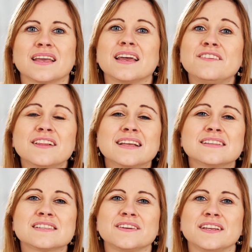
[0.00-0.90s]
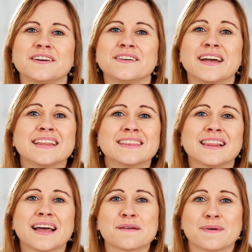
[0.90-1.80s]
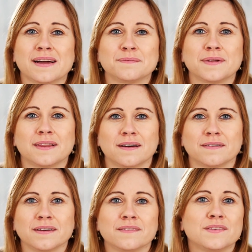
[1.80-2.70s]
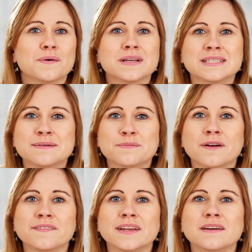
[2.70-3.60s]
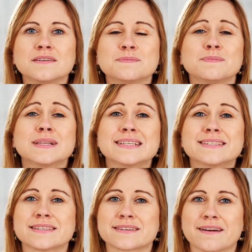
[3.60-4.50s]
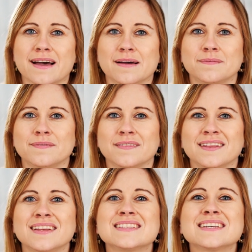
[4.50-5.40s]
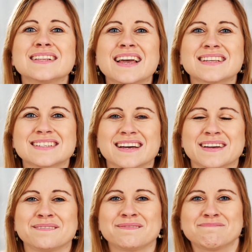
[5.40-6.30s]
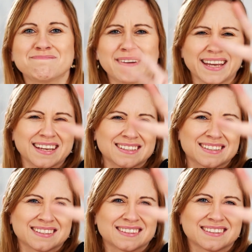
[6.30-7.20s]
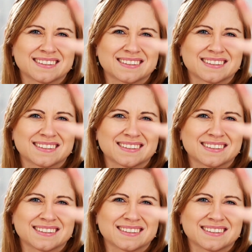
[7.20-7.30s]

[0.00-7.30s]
If you like this video, hit the like button below. If you want to see more videos, please subscribe. Till next time, peace!